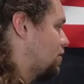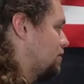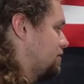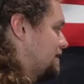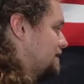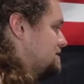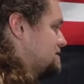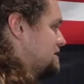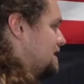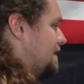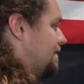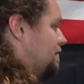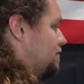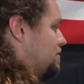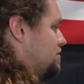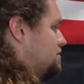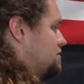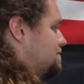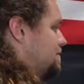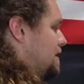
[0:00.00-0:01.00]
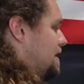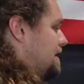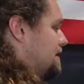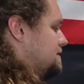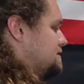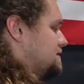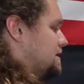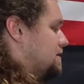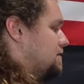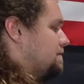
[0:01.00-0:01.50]
with this stuff when you spray
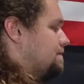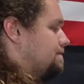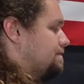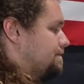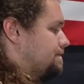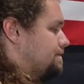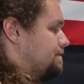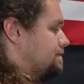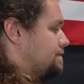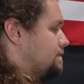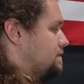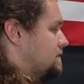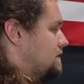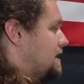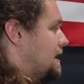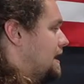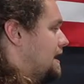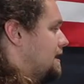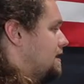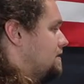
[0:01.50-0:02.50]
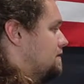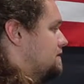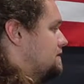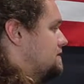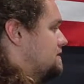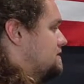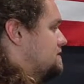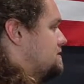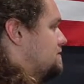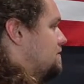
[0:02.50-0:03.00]
it. So got air in the
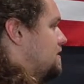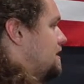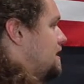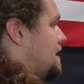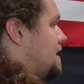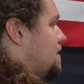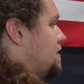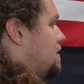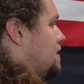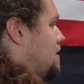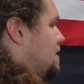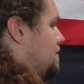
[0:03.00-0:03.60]
system right now,